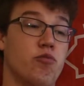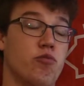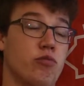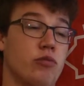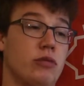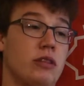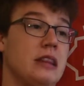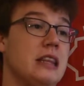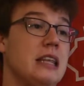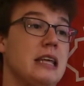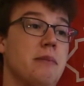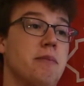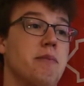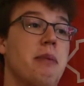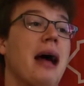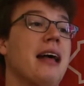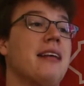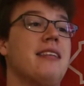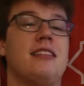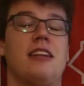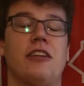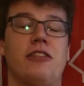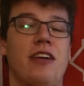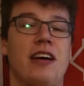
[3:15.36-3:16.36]
the
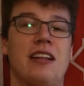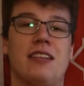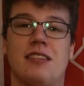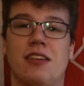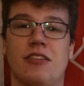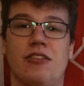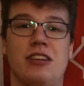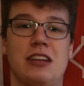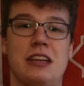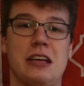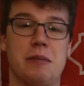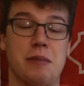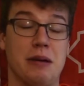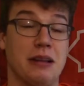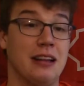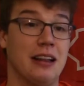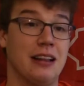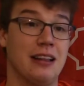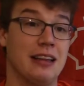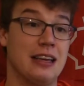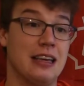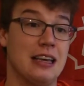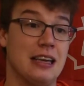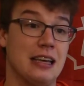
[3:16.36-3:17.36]
best defensive team in the
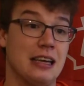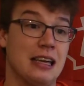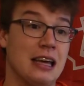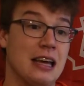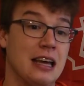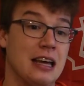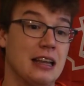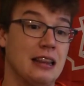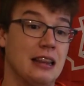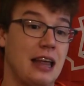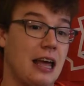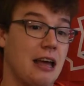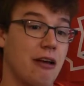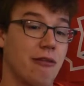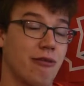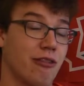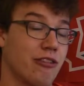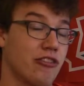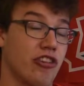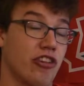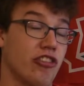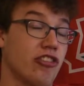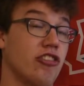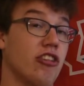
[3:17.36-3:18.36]
league. They
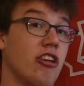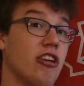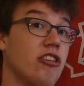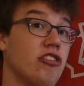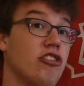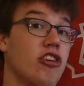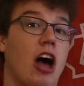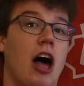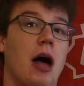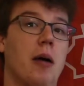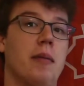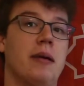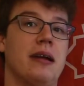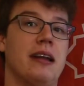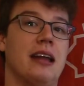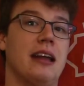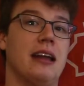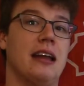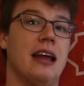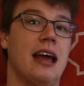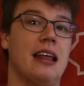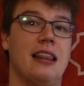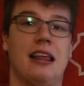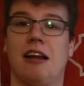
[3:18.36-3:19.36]
were just
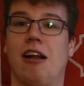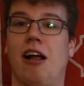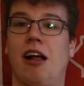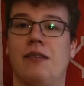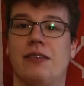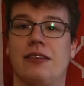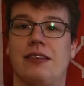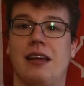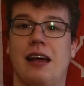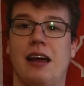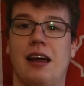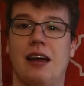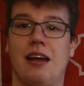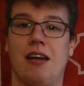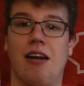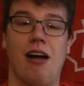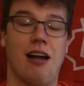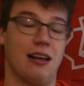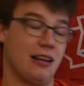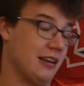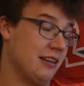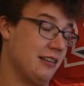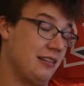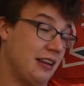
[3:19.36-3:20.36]
dominant. And then all of a sudden in
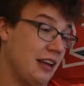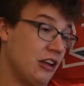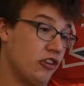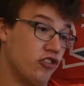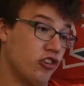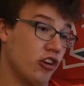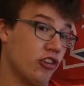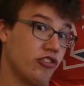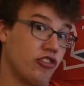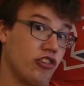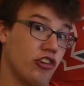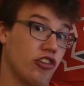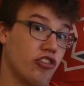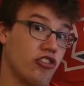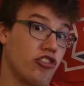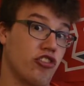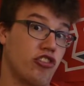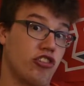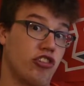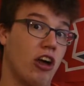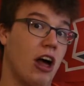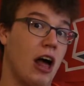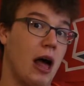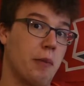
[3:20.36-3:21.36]
August, it just
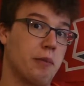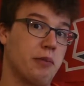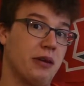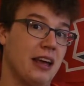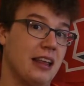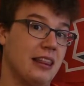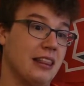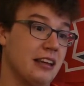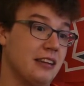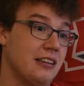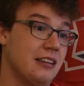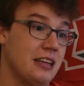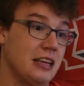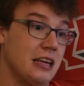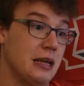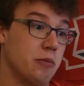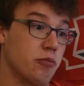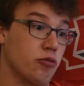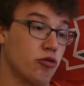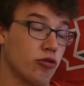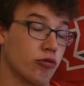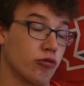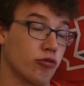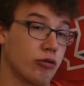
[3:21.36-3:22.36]
stopped and the
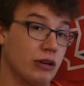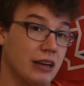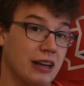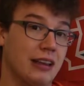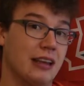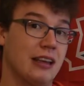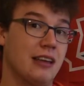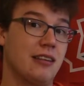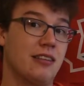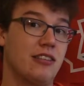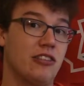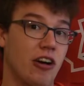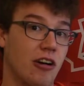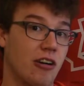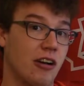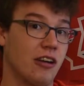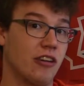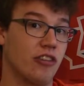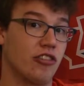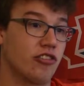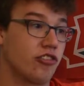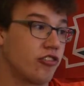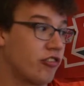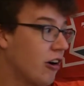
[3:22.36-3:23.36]
team really started
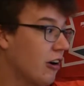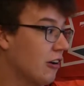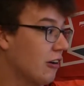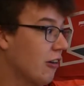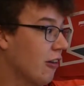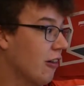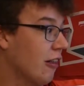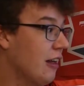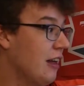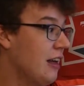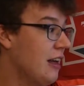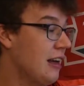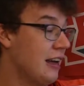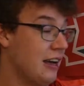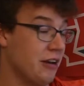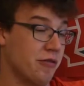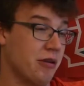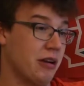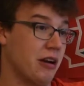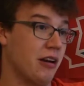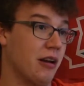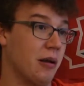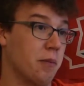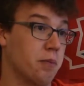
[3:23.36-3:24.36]
to struggle and
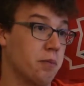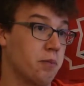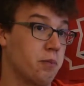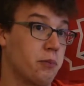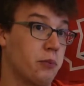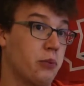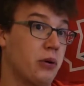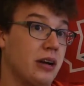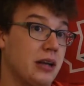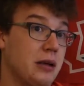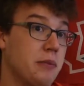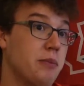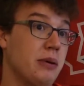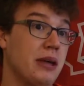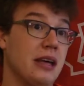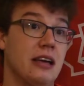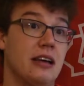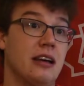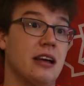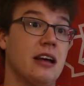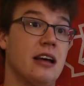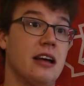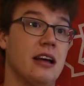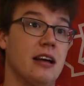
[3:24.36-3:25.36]
went on a pretty big